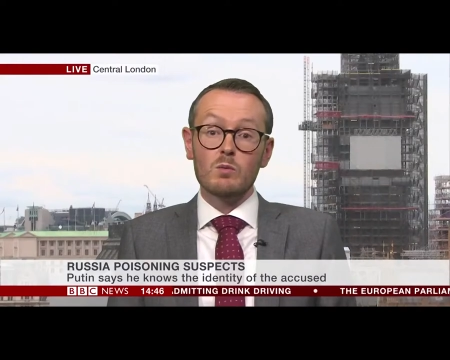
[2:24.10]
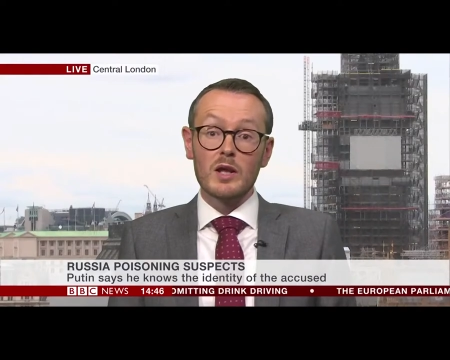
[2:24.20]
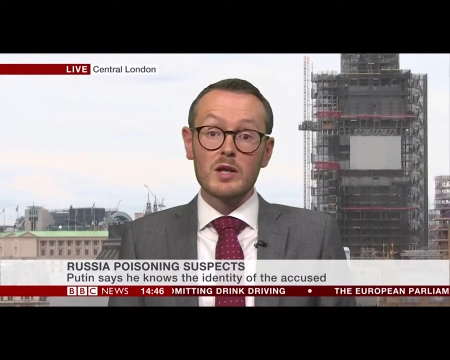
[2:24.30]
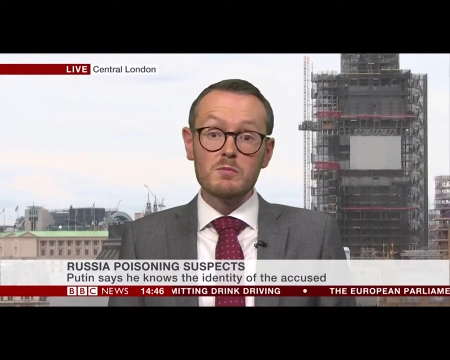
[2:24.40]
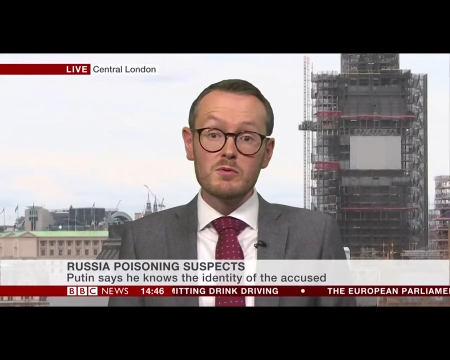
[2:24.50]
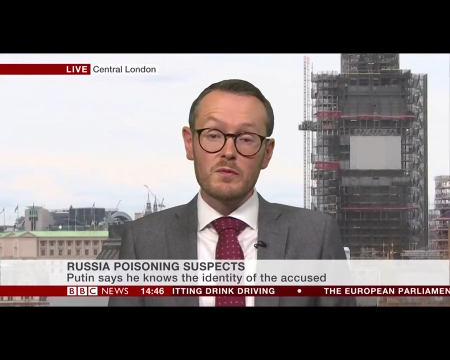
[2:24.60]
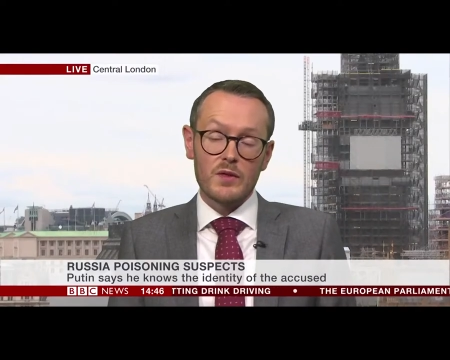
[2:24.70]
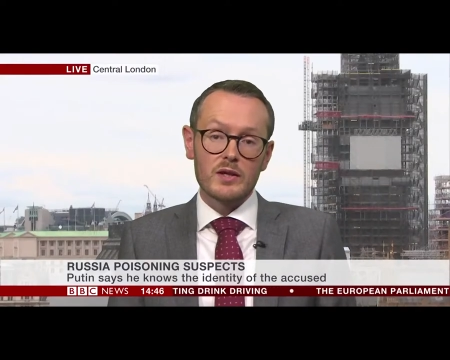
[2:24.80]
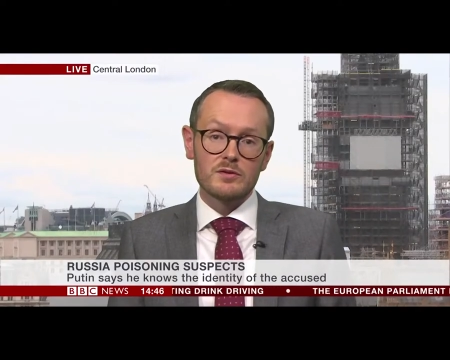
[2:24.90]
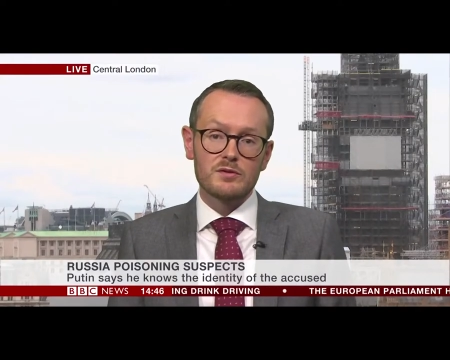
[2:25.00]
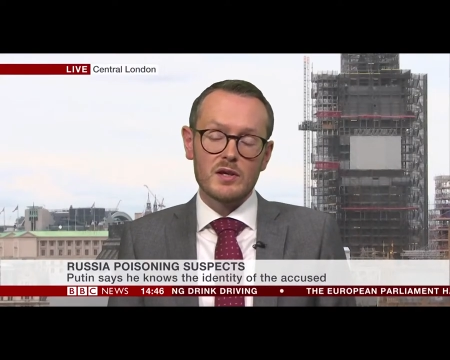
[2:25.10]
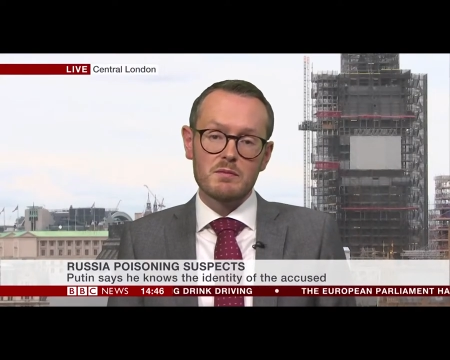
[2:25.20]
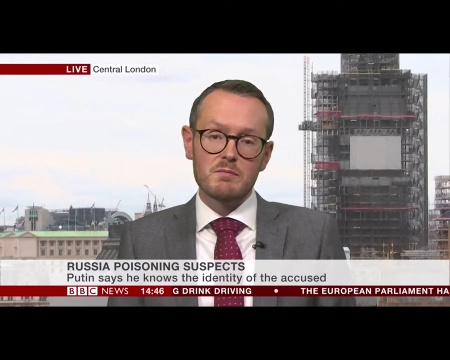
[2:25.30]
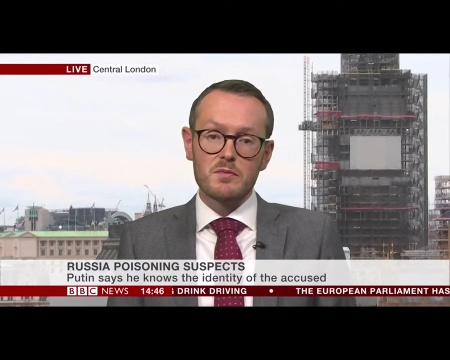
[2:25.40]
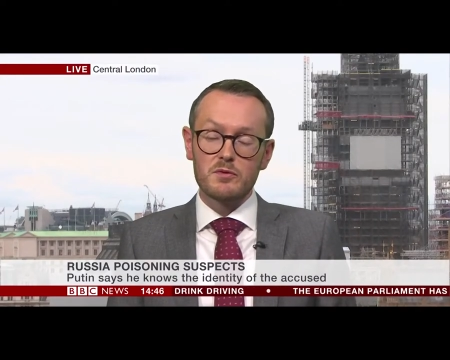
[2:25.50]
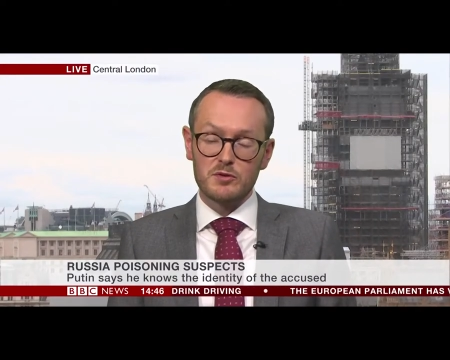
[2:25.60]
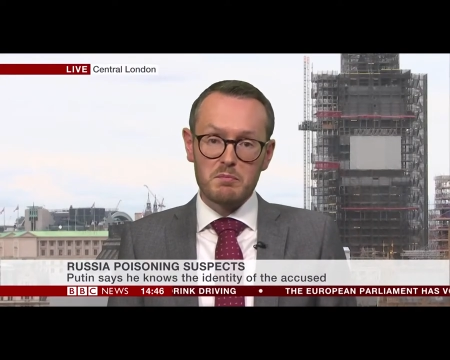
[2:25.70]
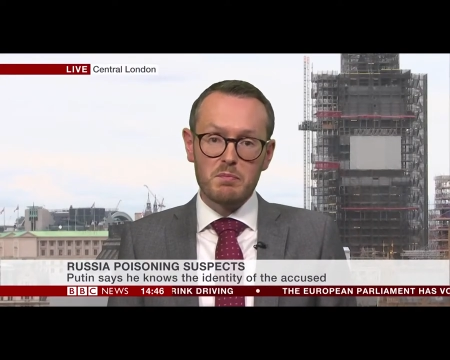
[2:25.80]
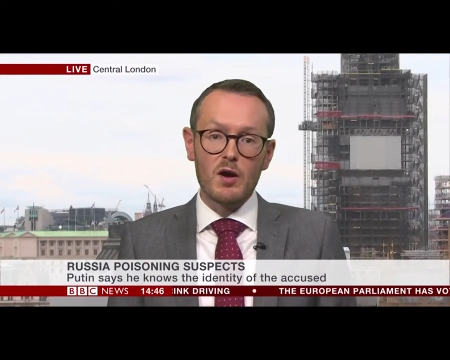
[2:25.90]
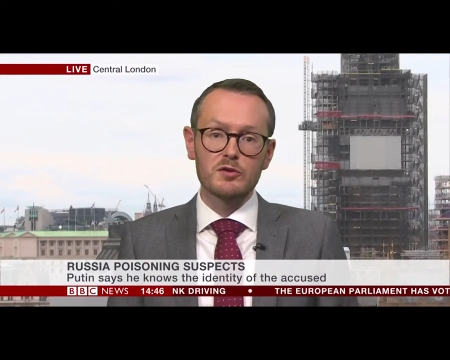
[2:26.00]
Well, a number of things seem,
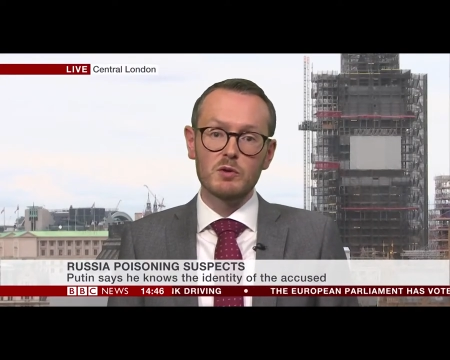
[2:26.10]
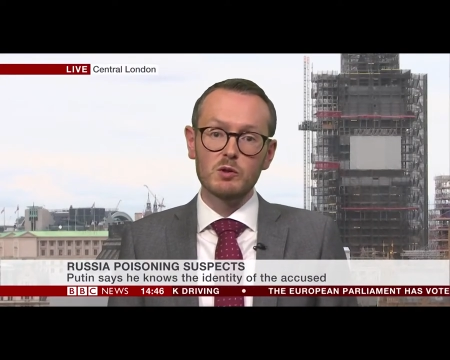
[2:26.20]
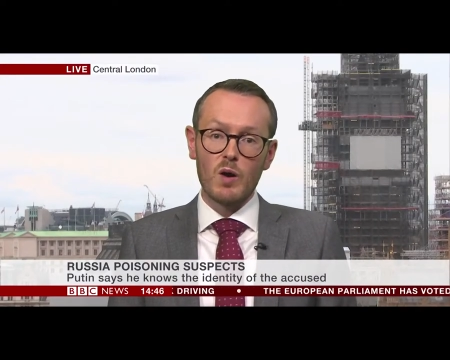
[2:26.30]
seem possible.